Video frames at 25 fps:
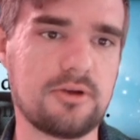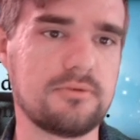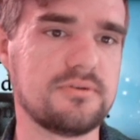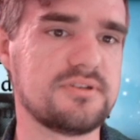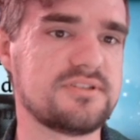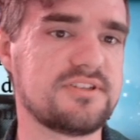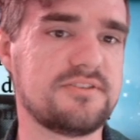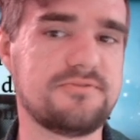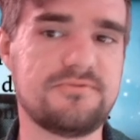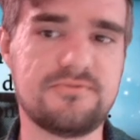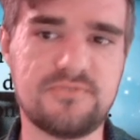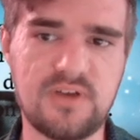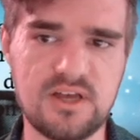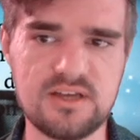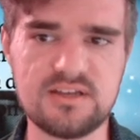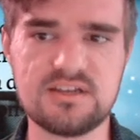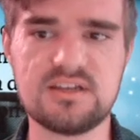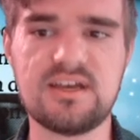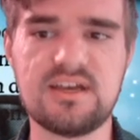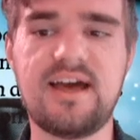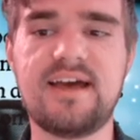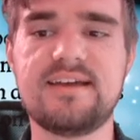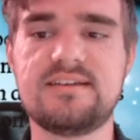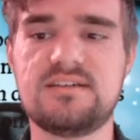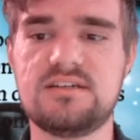is a
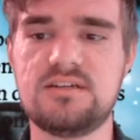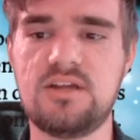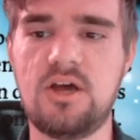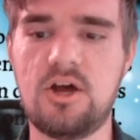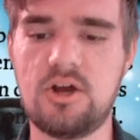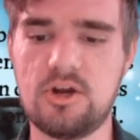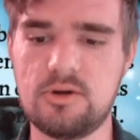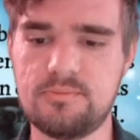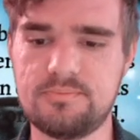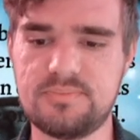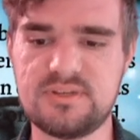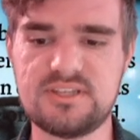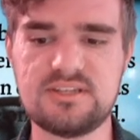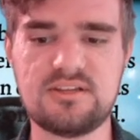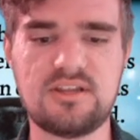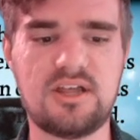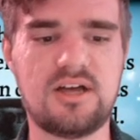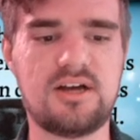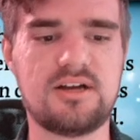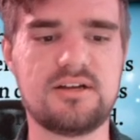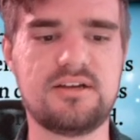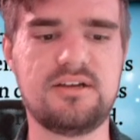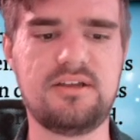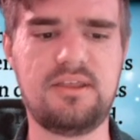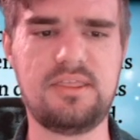Fungite and Harpy
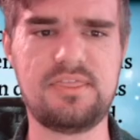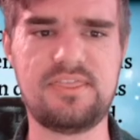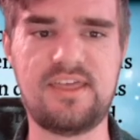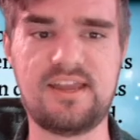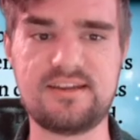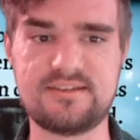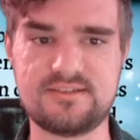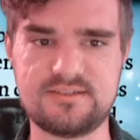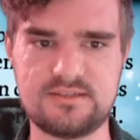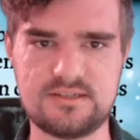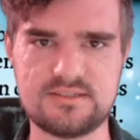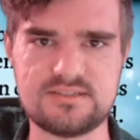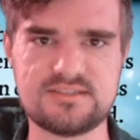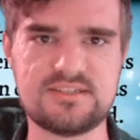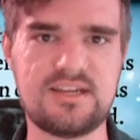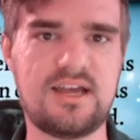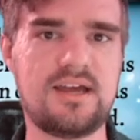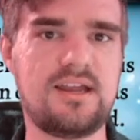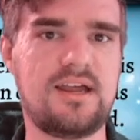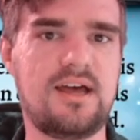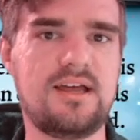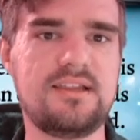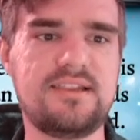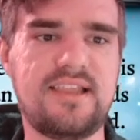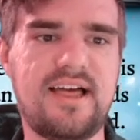lock that does
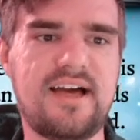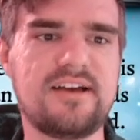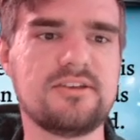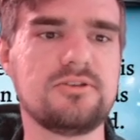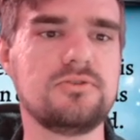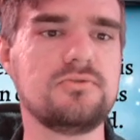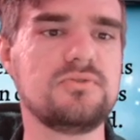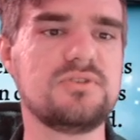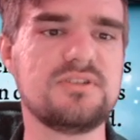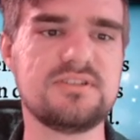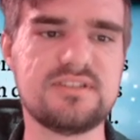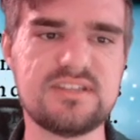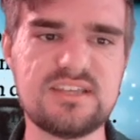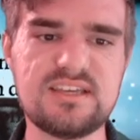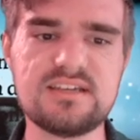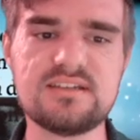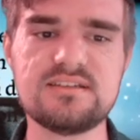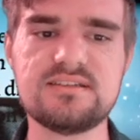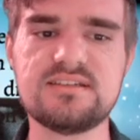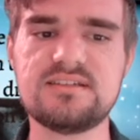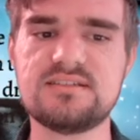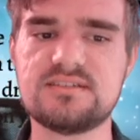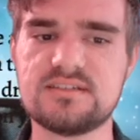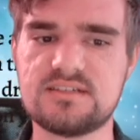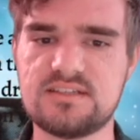not allow you to
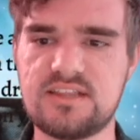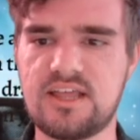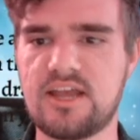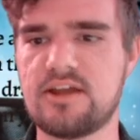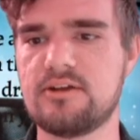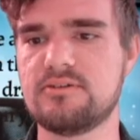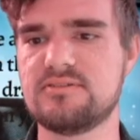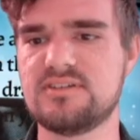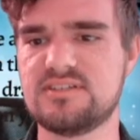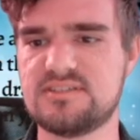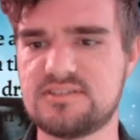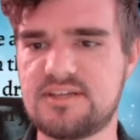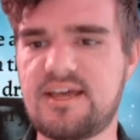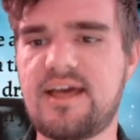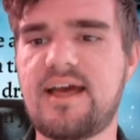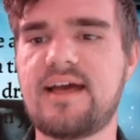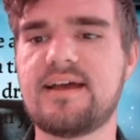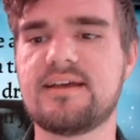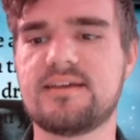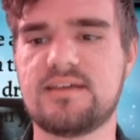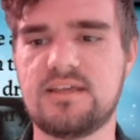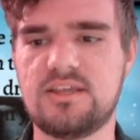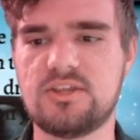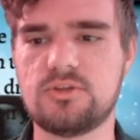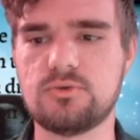legally declare an
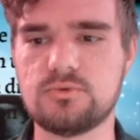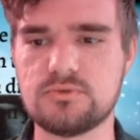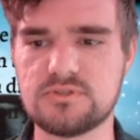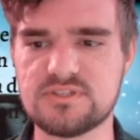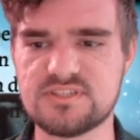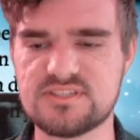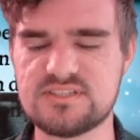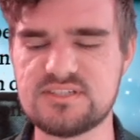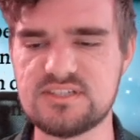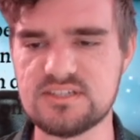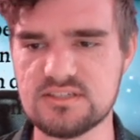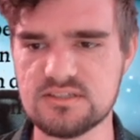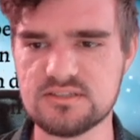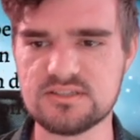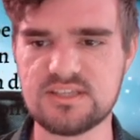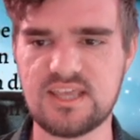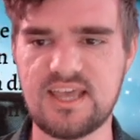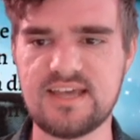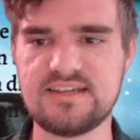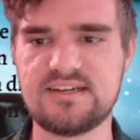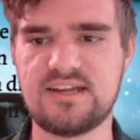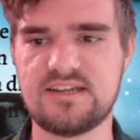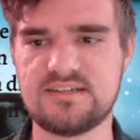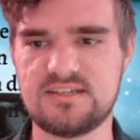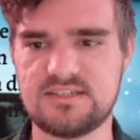attack, you still
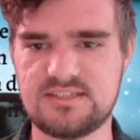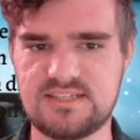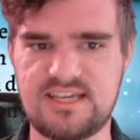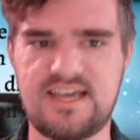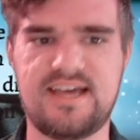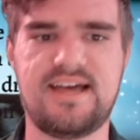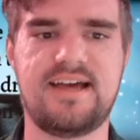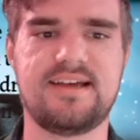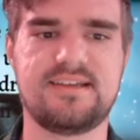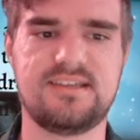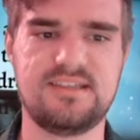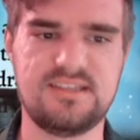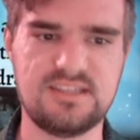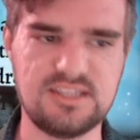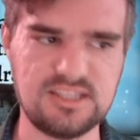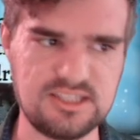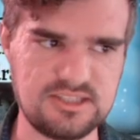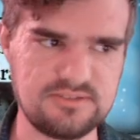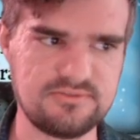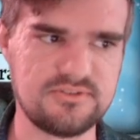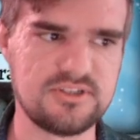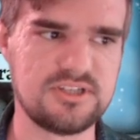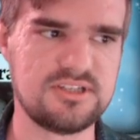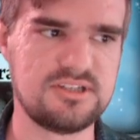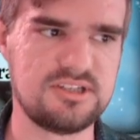cannot attack
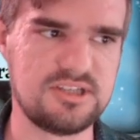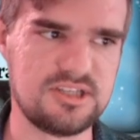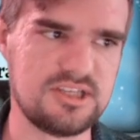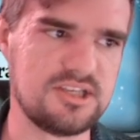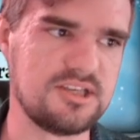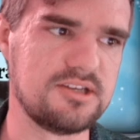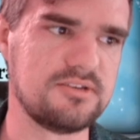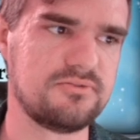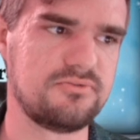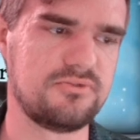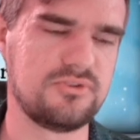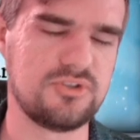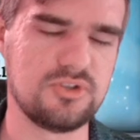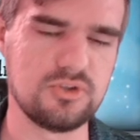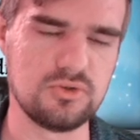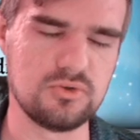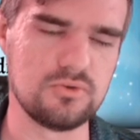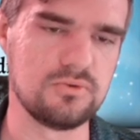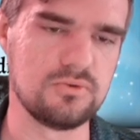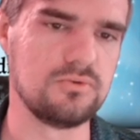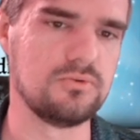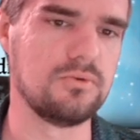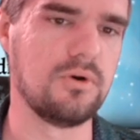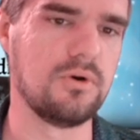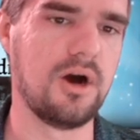even if
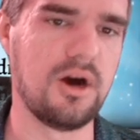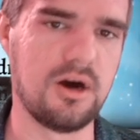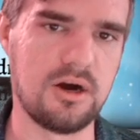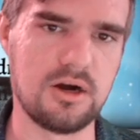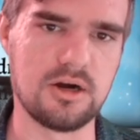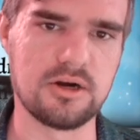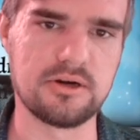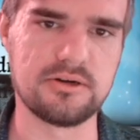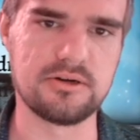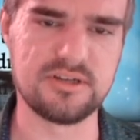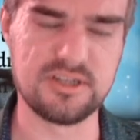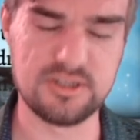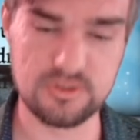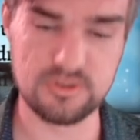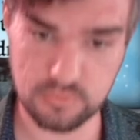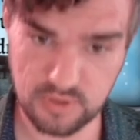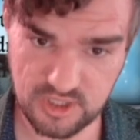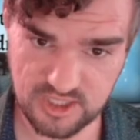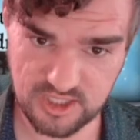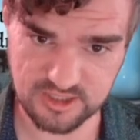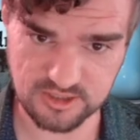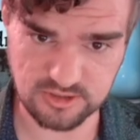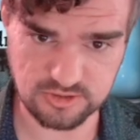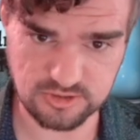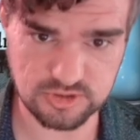you are
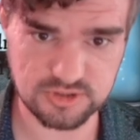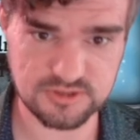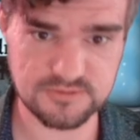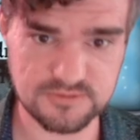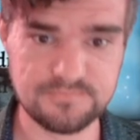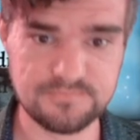enraged.